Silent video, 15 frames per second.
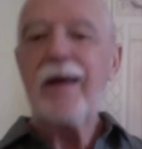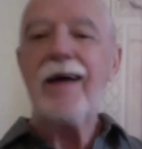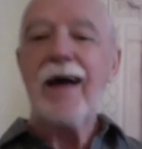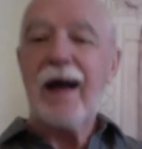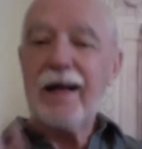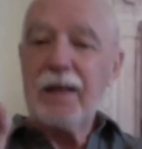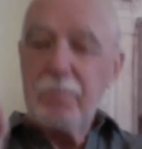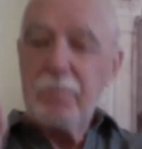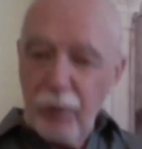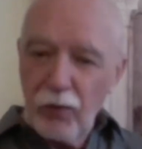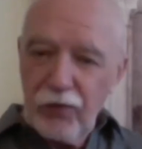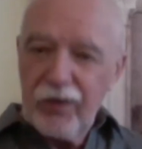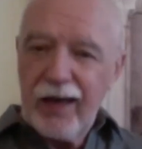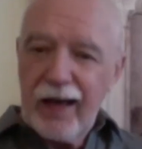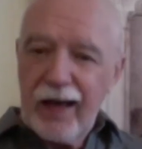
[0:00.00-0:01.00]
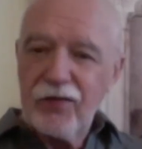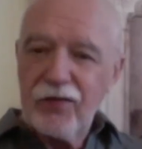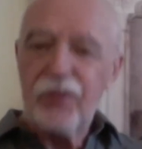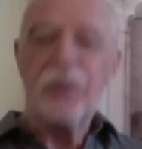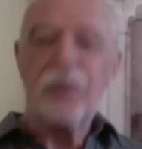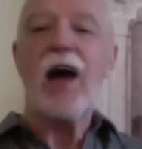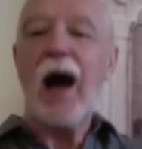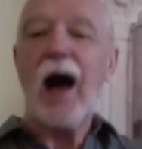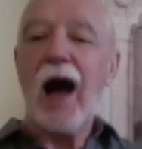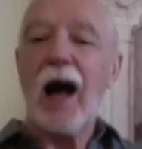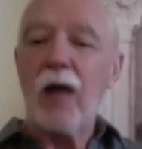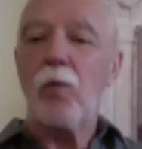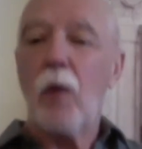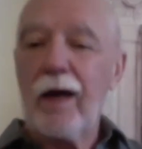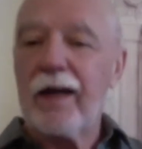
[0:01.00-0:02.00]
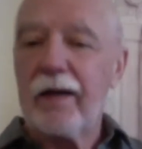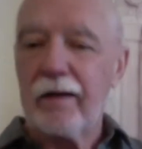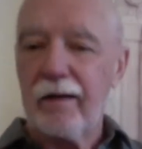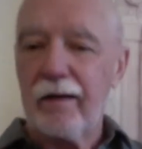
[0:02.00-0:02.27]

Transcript: And in both cases, I win.